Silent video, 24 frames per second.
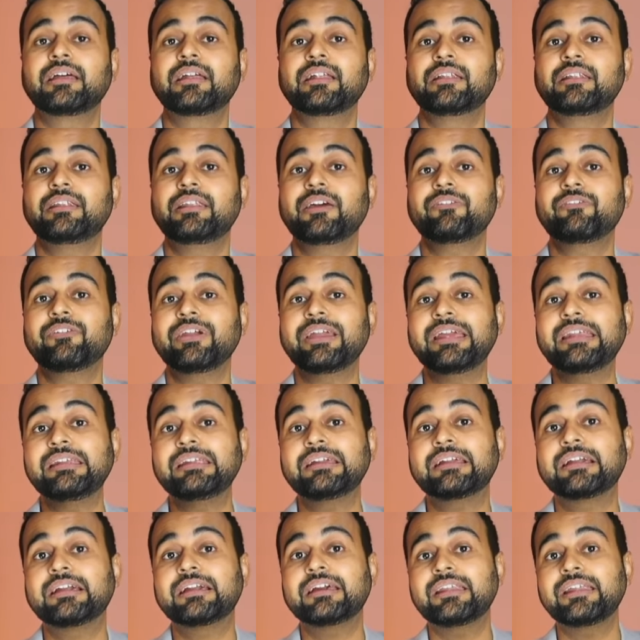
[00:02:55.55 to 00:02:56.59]
they've
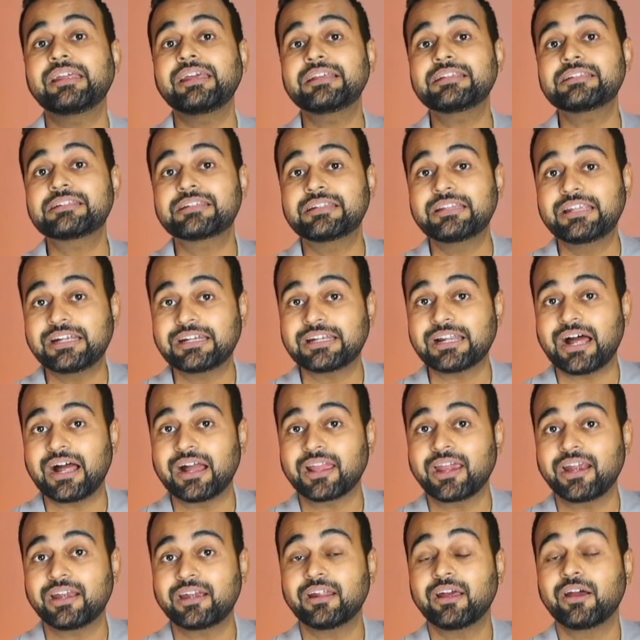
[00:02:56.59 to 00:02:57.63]
increased the
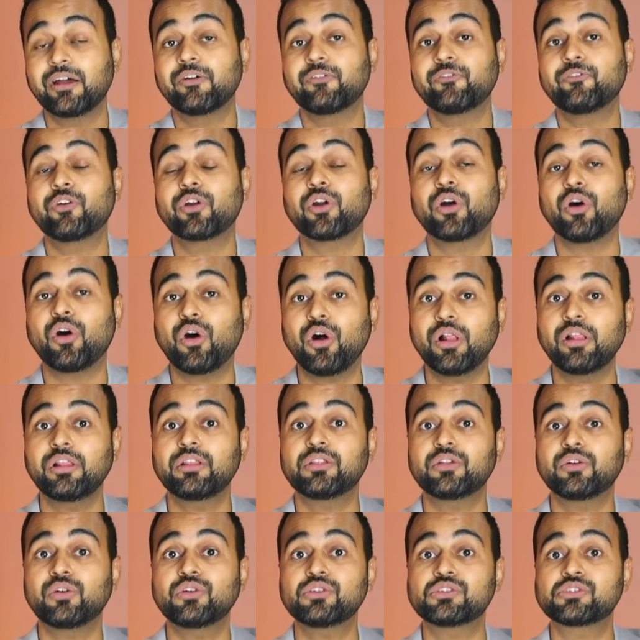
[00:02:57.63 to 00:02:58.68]
target for all
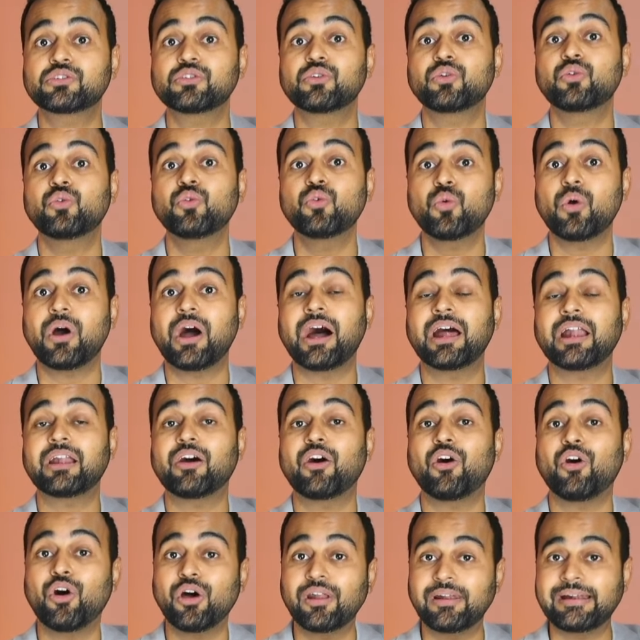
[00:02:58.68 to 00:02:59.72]
those who are
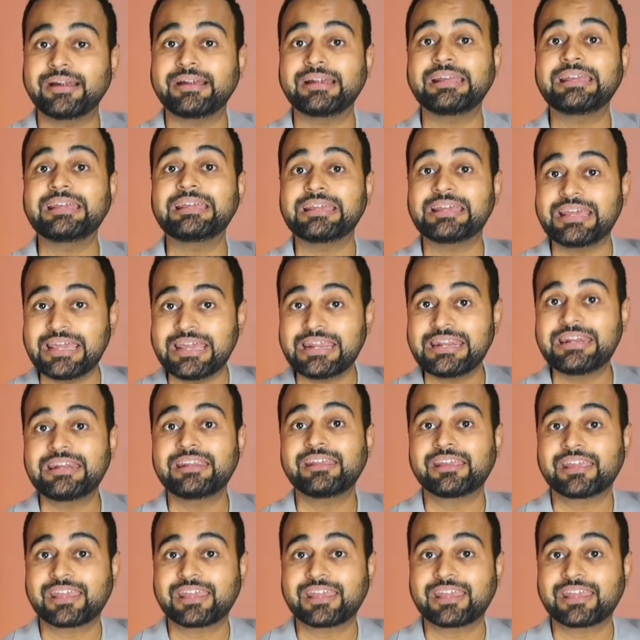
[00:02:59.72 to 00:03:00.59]
already in